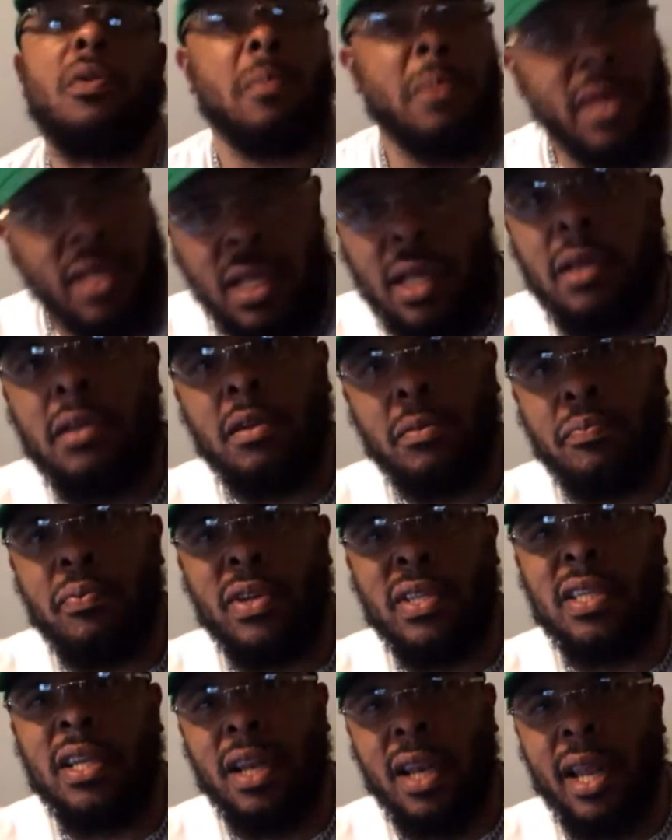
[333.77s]
have been the
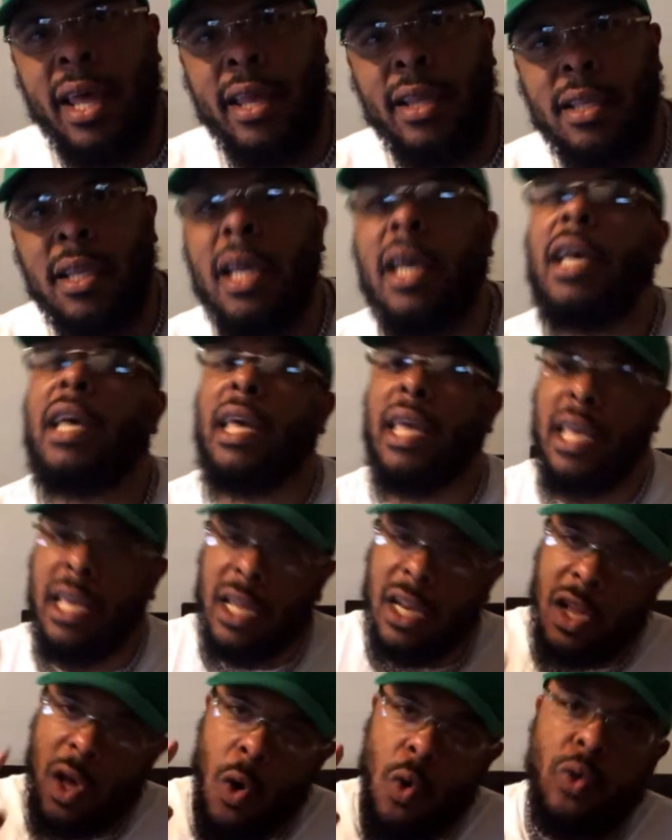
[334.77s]
president-elect. He
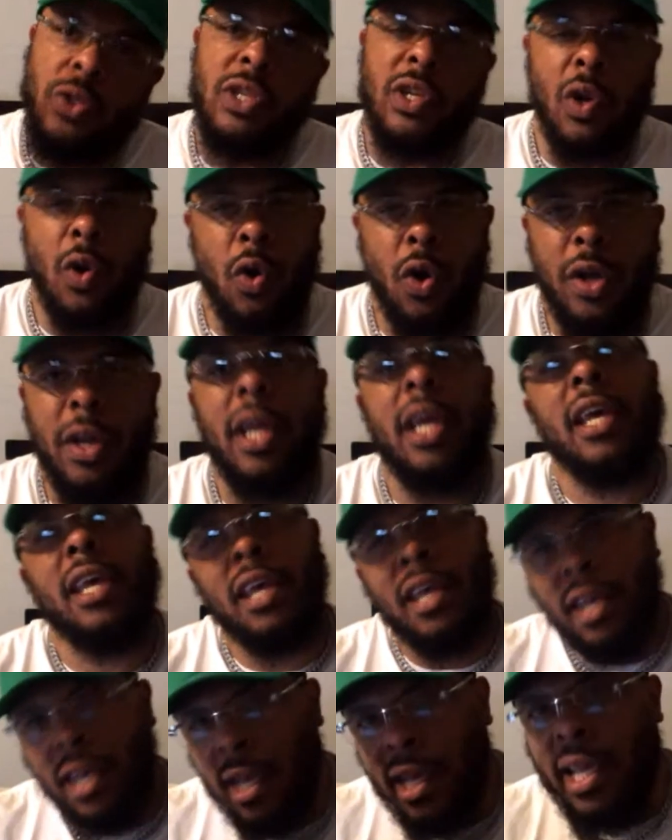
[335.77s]
could coast it on
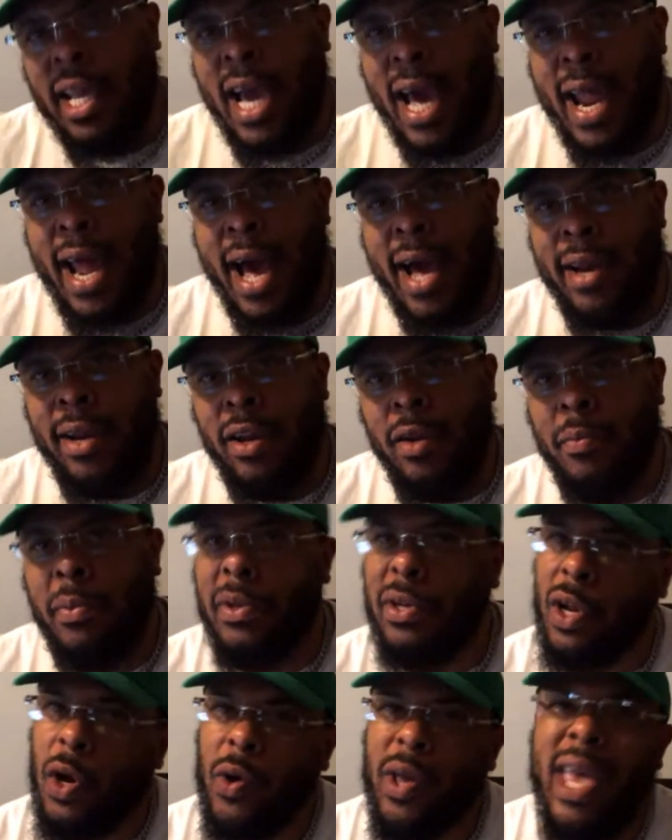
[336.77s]
and got out of there. But
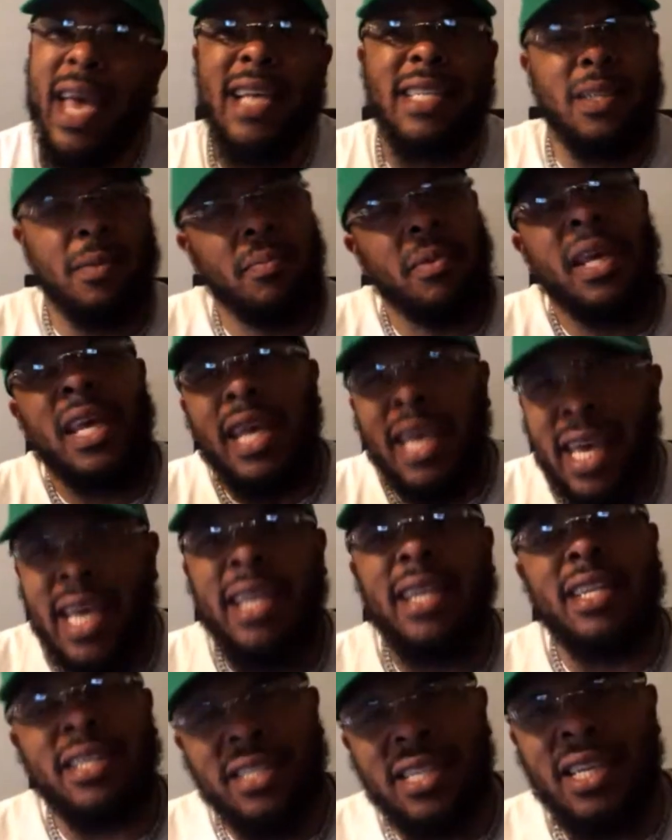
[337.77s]
no, he had some
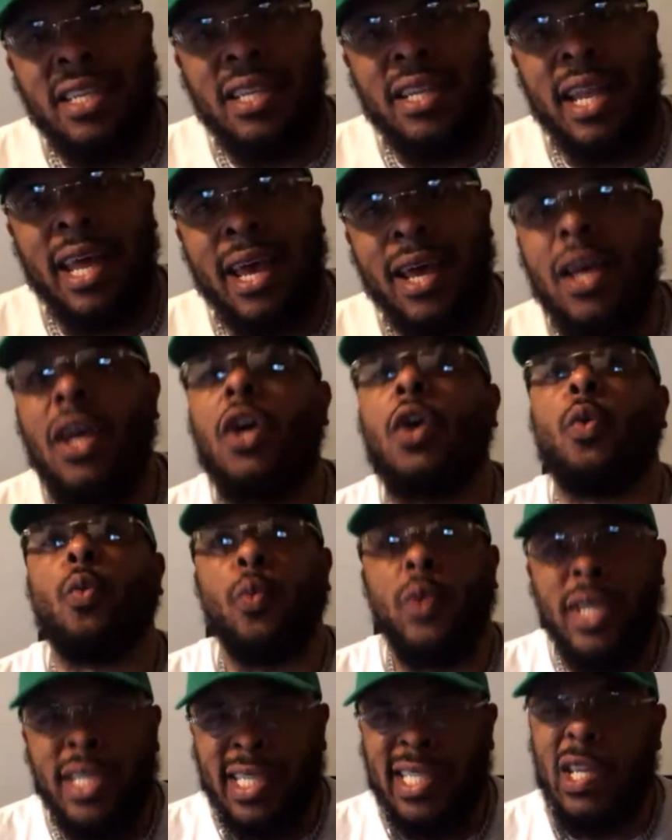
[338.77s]
hidden agenda that
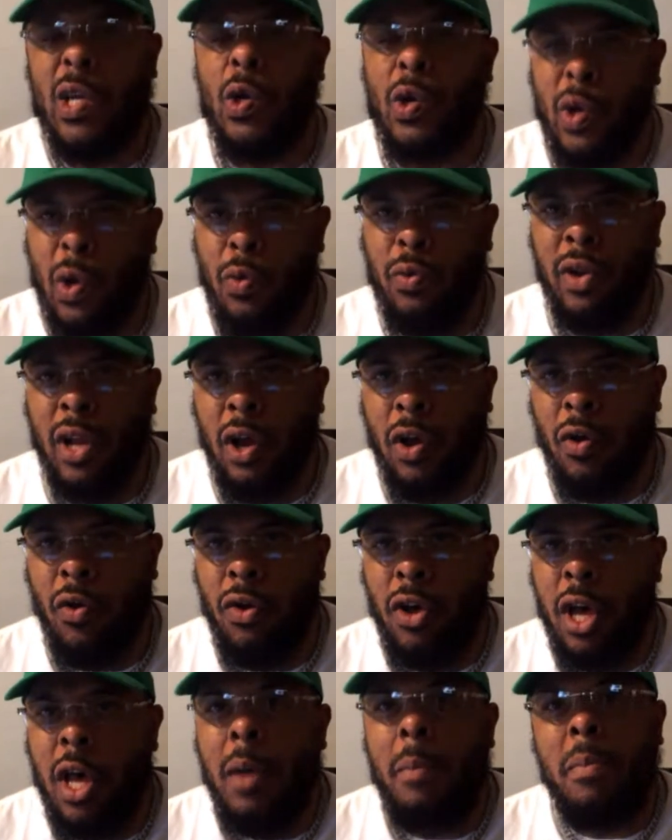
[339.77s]
we still don't know.
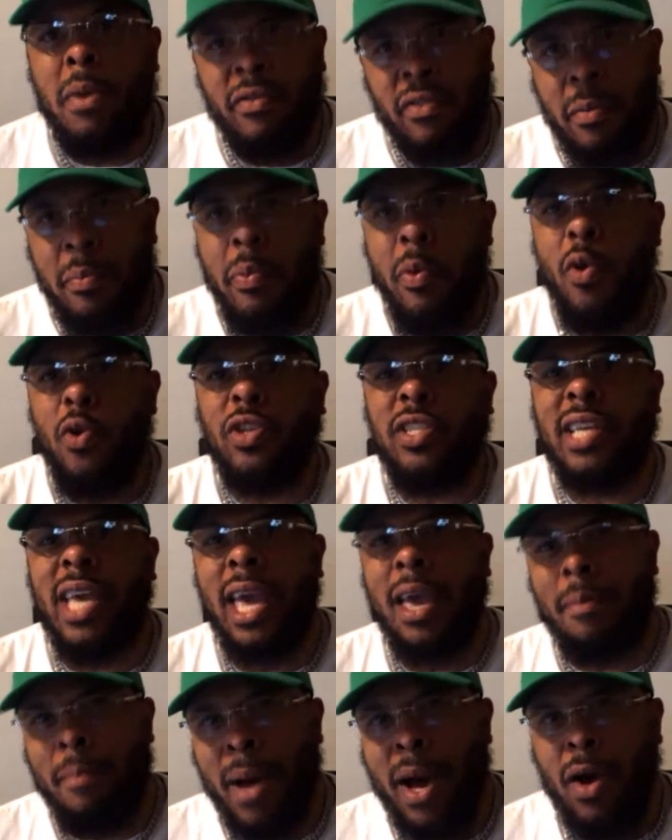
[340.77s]
But reports
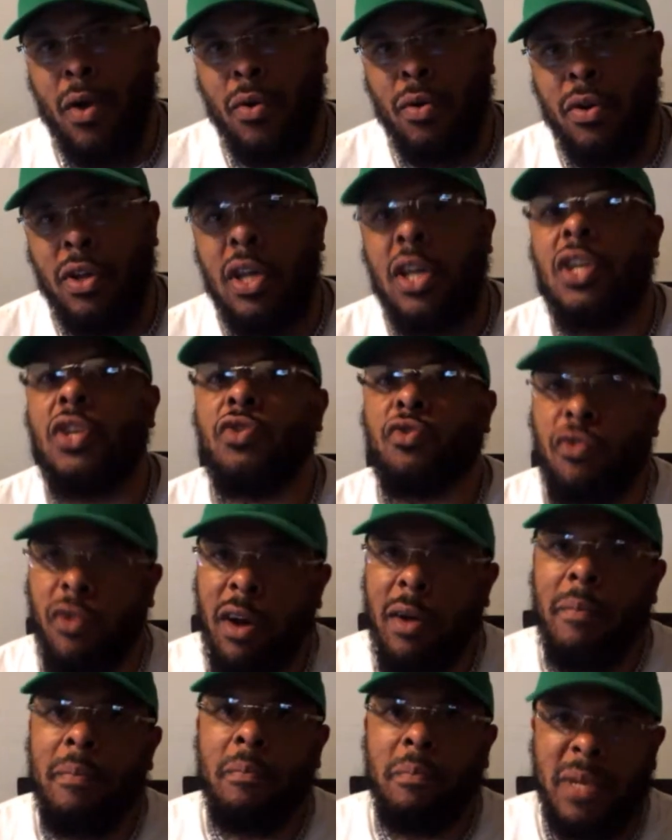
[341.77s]
came out.
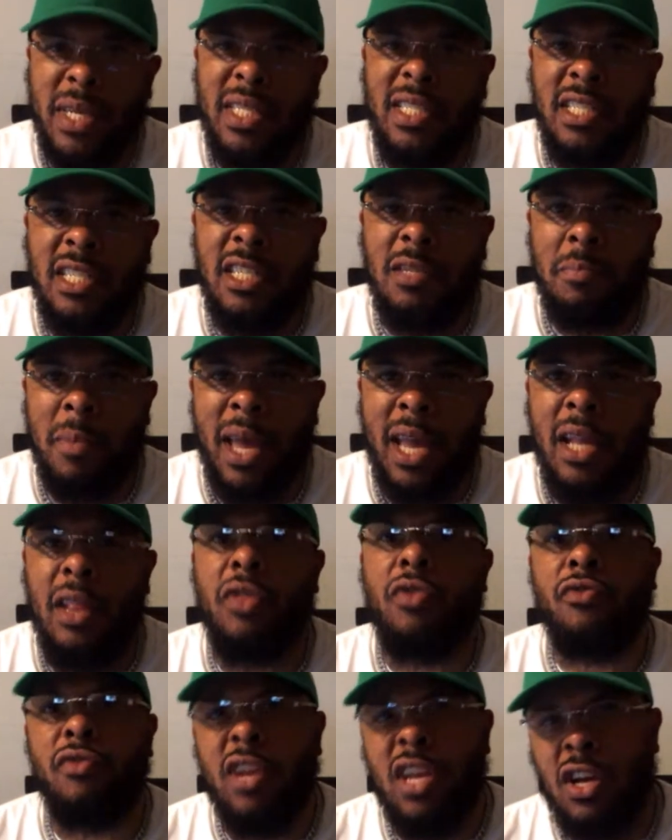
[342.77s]
Trump businesses made
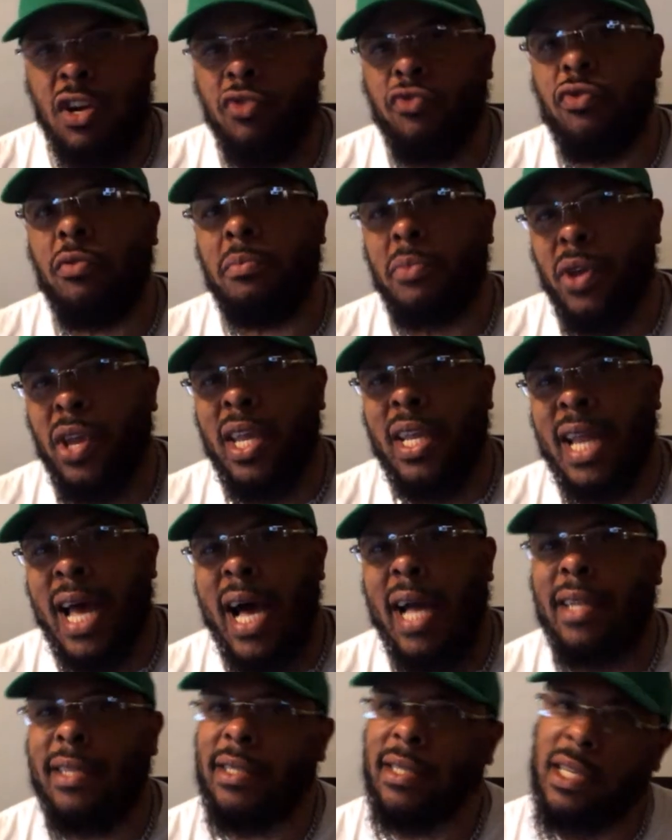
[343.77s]
$300 million
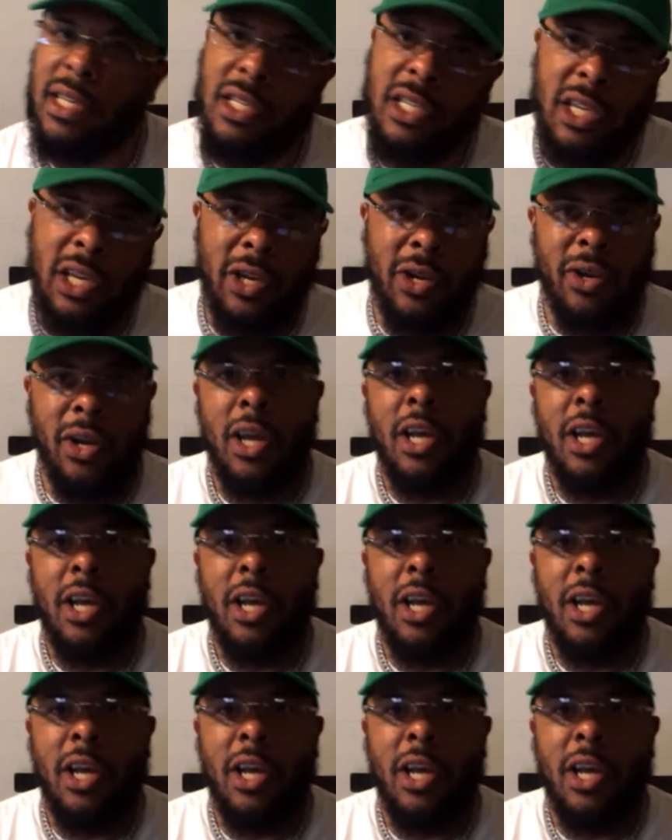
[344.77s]
this year.